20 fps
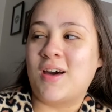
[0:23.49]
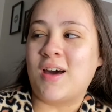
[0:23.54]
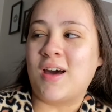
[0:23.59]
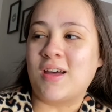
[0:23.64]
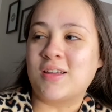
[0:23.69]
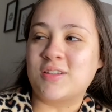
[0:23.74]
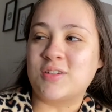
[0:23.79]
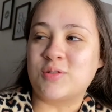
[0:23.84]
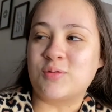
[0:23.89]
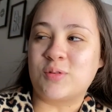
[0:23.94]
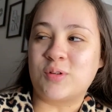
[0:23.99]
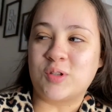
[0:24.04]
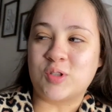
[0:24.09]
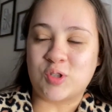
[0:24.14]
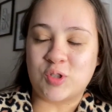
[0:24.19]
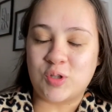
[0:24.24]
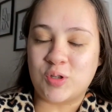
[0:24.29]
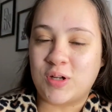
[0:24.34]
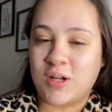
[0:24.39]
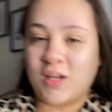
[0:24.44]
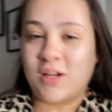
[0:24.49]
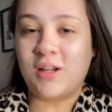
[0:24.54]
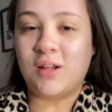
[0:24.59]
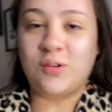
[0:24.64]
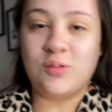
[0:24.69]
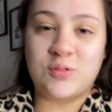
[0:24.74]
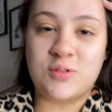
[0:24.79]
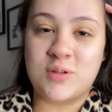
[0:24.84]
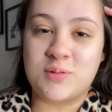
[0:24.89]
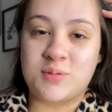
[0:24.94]
I just want to show you like
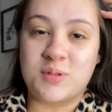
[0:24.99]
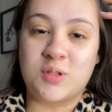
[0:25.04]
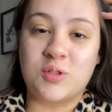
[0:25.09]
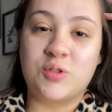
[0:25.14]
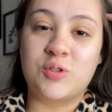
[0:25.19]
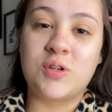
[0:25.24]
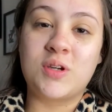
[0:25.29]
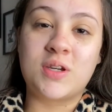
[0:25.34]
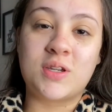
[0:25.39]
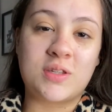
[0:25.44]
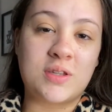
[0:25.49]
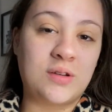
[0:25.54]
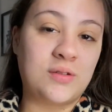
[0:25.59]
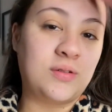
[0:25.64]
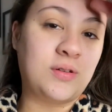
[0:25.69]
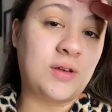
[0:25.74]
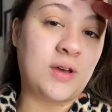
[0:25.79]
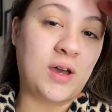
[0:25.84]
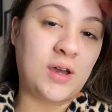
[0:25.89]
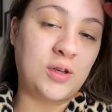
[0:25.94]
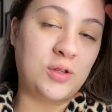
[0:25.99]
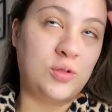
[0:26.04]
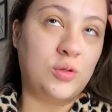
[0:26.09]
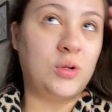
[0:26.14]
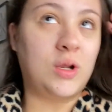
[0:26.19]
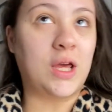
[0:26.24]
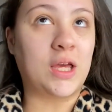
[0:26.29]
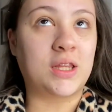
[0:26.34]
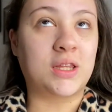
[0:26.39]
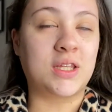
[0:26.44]
little tips and tricks of how you do
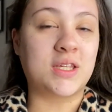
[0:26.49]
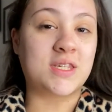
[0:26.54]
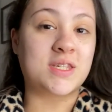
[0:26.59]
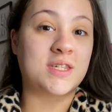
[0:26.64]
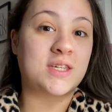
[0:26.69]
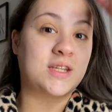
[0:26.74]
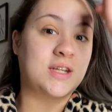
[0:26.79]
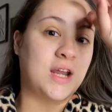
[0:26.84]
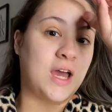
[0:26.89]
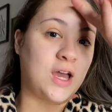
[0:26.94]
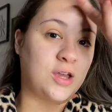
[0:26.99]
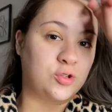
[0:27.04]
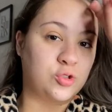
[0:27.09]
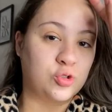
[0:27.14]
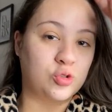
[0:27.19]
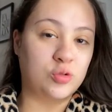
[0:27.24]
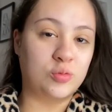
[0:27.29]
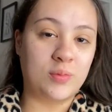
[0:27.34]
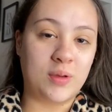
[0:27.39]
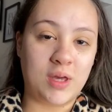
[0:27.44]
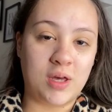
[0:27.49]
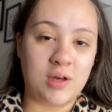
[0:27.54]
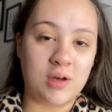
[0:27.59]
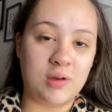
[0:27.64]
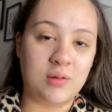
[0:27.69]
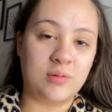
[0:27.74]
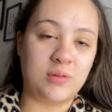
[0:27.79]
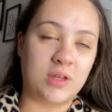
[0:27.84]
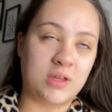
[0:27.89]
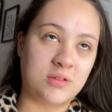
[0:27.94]
like the natural
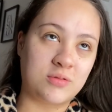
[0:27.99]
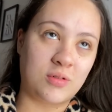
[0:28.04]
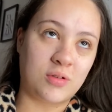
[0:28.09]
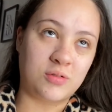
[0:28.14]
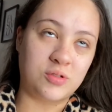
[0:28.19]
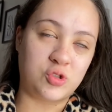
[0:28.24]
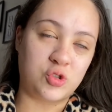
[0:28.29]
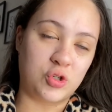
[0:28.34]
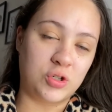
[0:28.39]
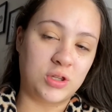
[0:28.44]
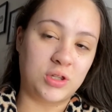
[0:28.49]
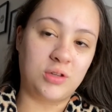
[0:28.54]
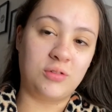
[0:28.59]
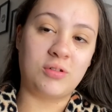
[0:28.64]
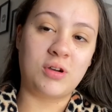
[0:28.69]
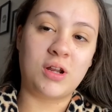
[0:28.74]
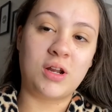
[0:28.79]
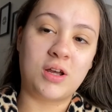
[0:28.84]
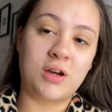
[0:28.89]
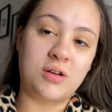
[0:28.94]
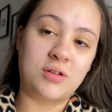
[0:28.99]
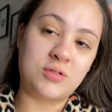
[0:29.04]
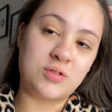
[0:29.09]
makeup that's very trendy right now.